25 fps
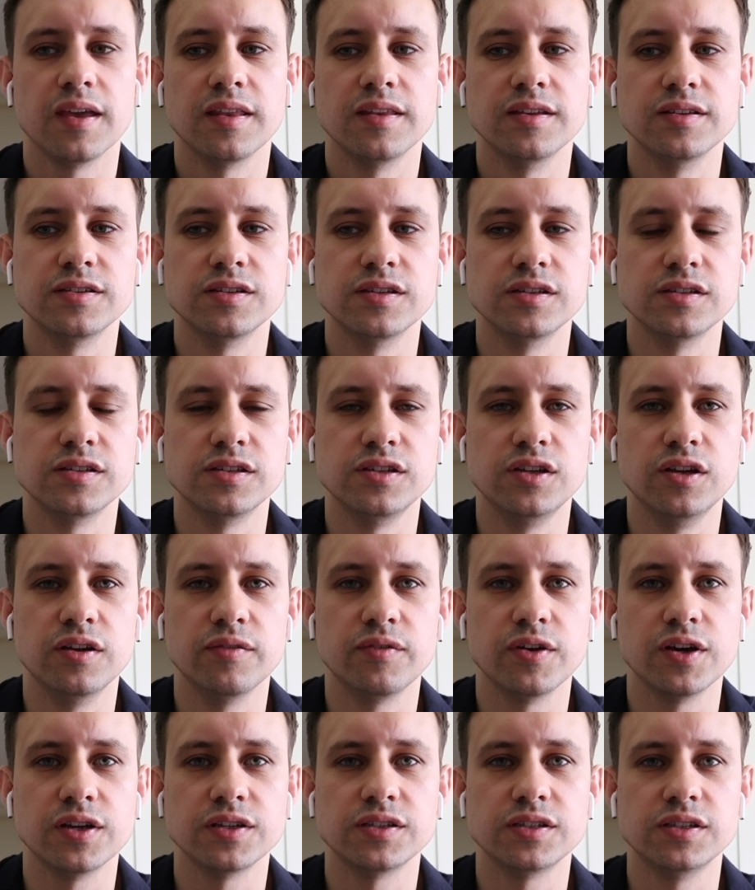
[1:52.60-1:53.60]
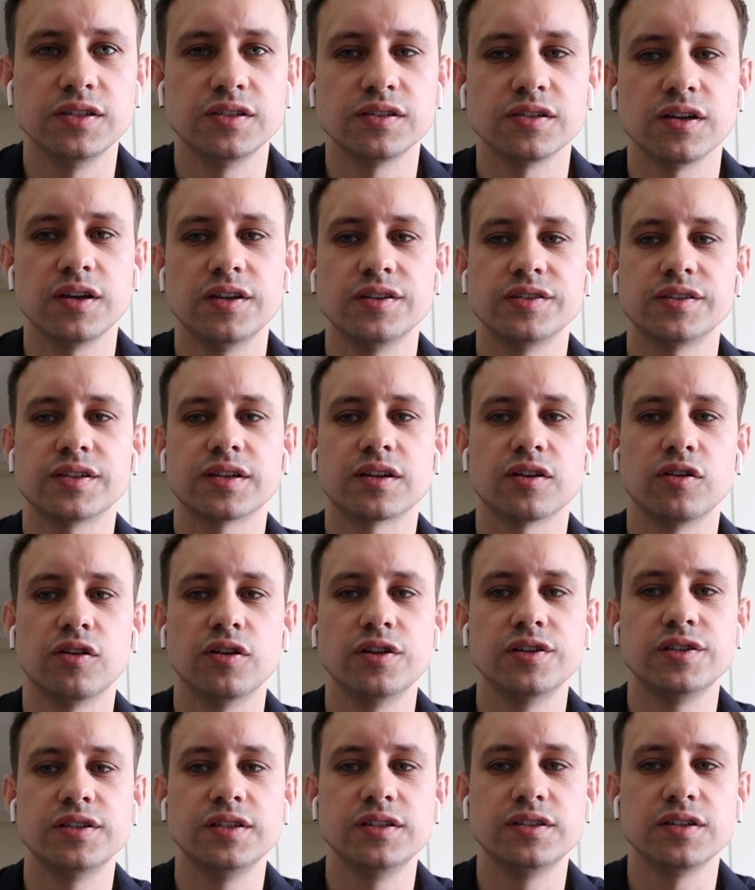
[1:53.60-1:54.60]
This is University Science
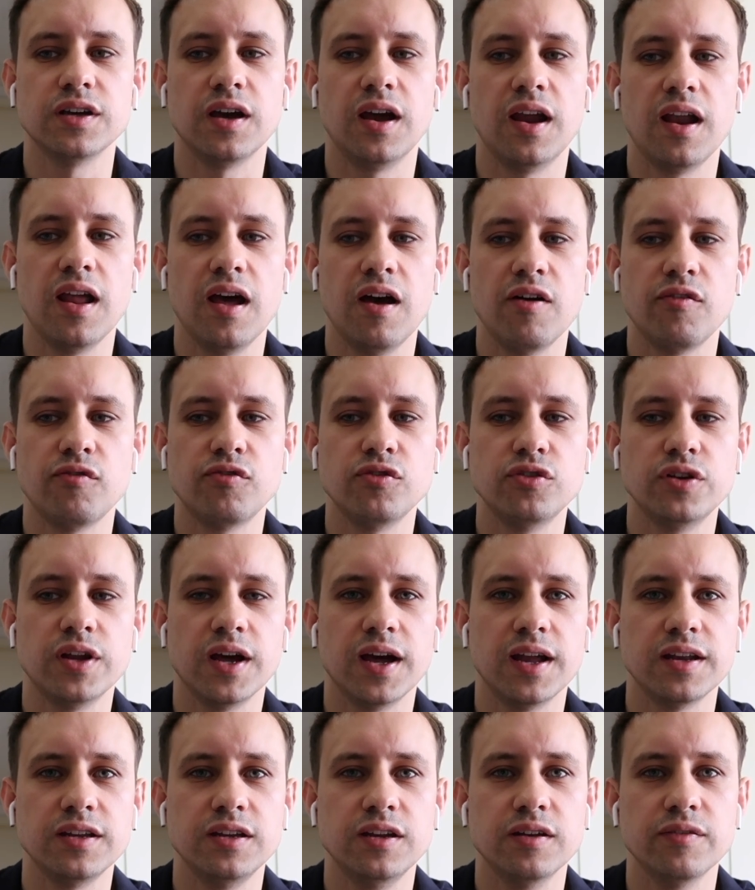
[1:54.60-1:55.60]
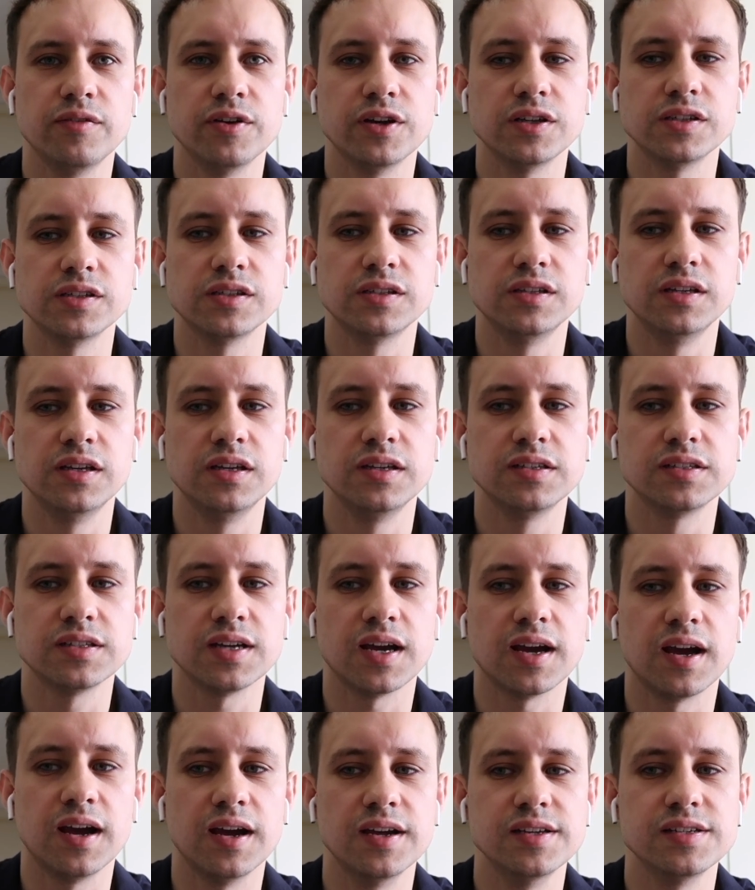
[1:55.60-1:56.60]
Technology China, Fudan University,
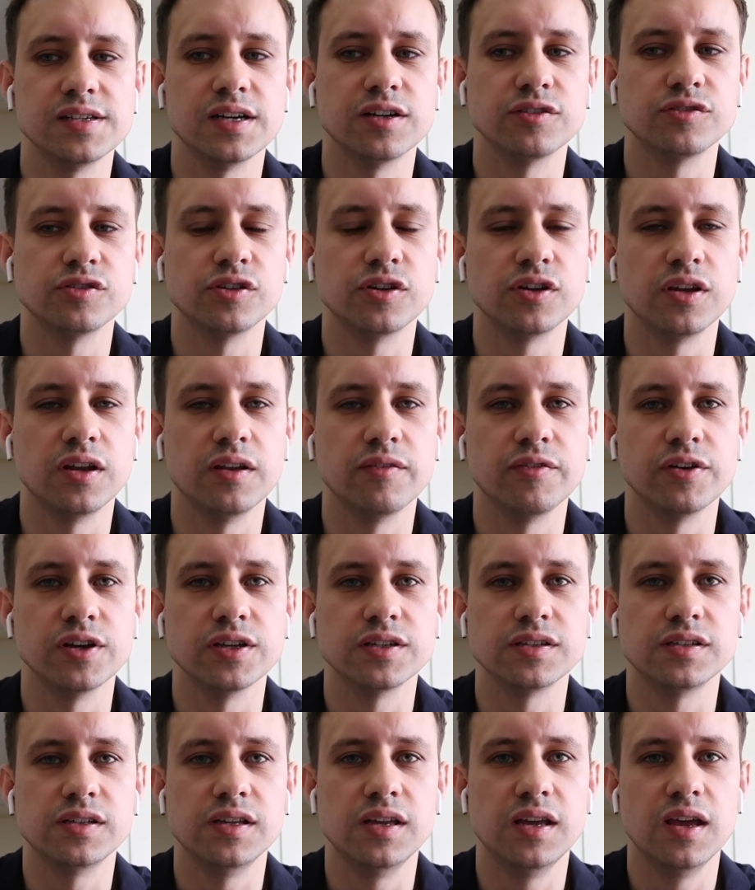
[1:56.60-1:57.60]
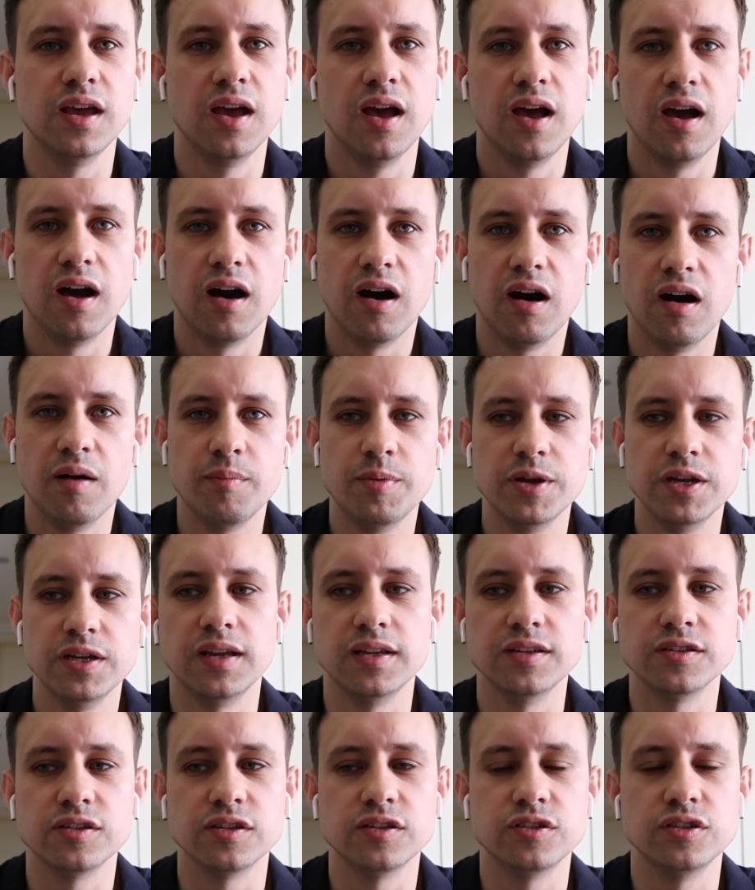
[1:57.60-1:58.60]
Shanghai Jiao Tong University, Harbin
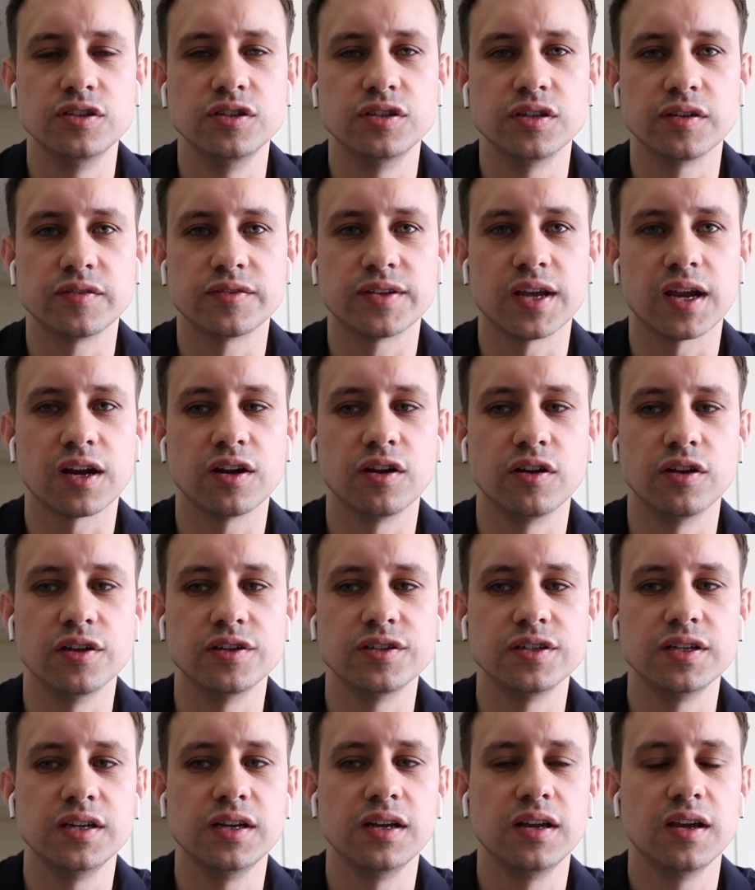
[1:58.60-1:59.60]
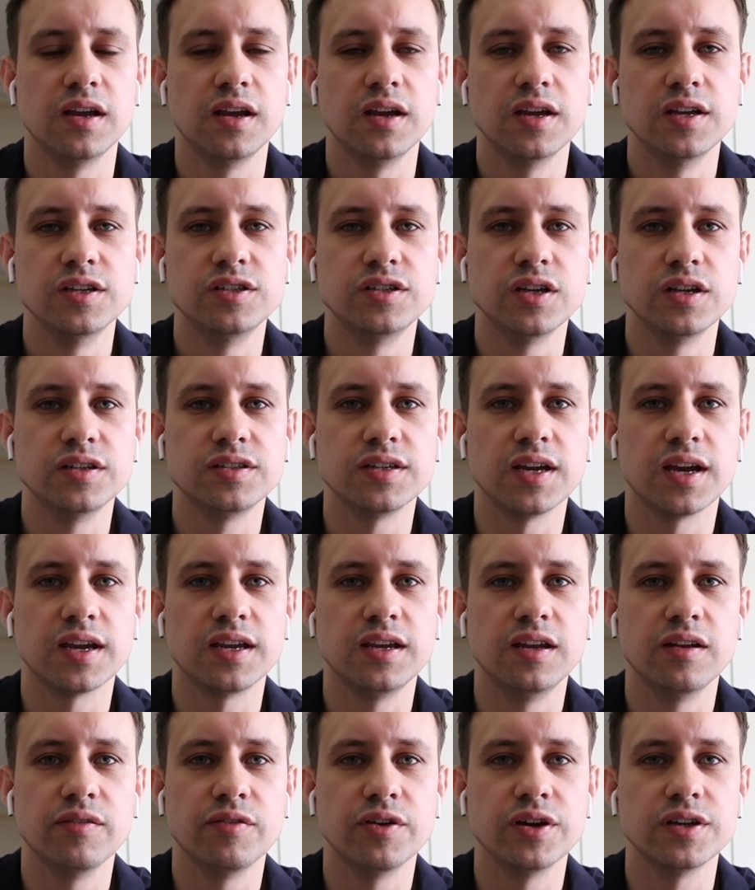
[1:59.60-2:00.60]
Institute of Technology,
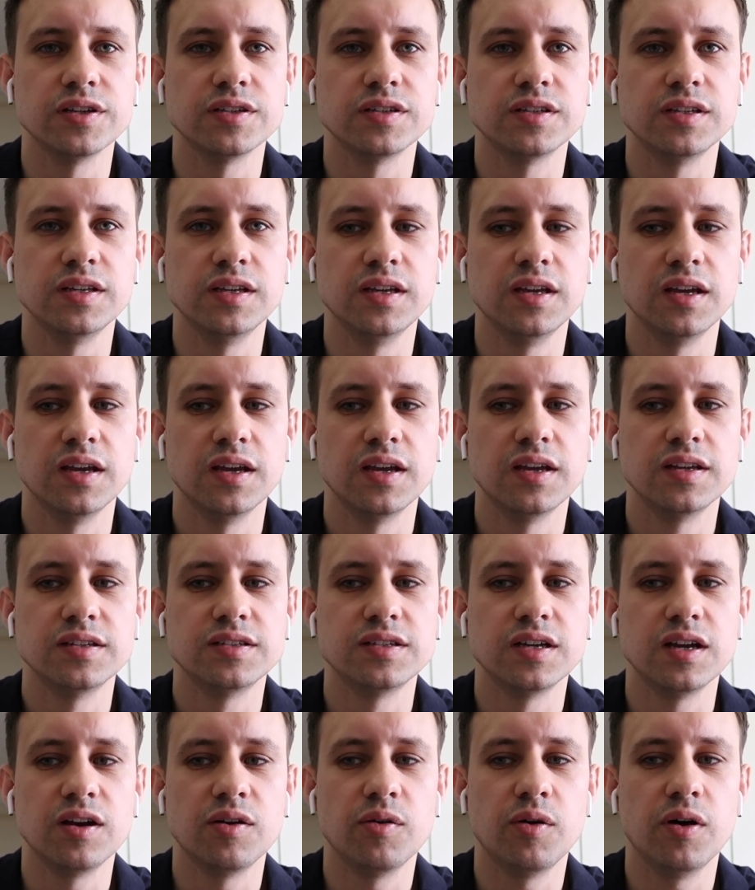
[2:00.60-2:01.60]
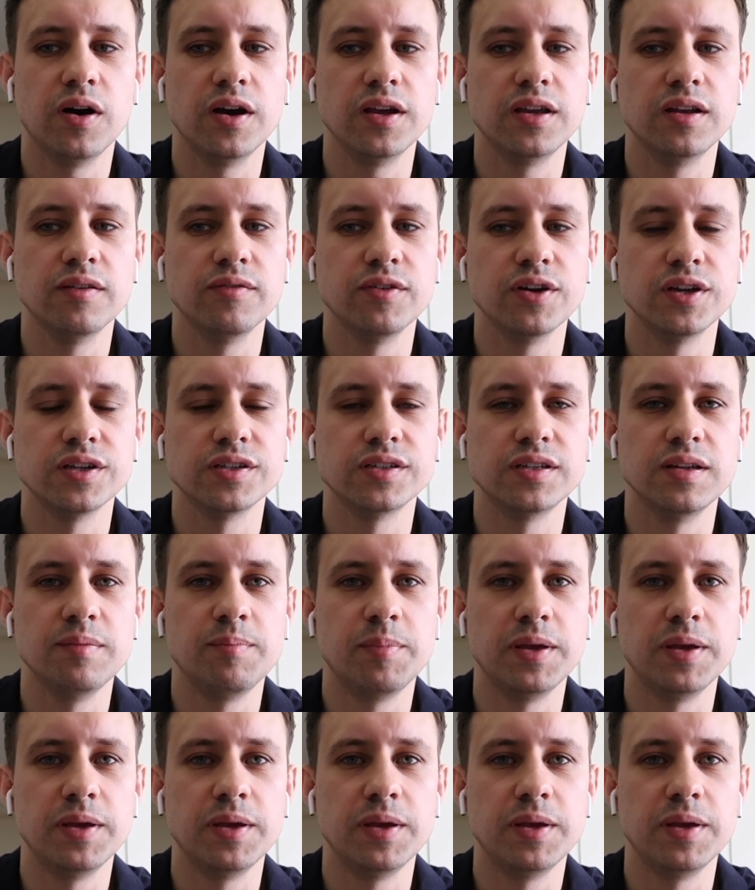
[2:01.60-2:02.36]
Zhejiang University, Tsinghua University,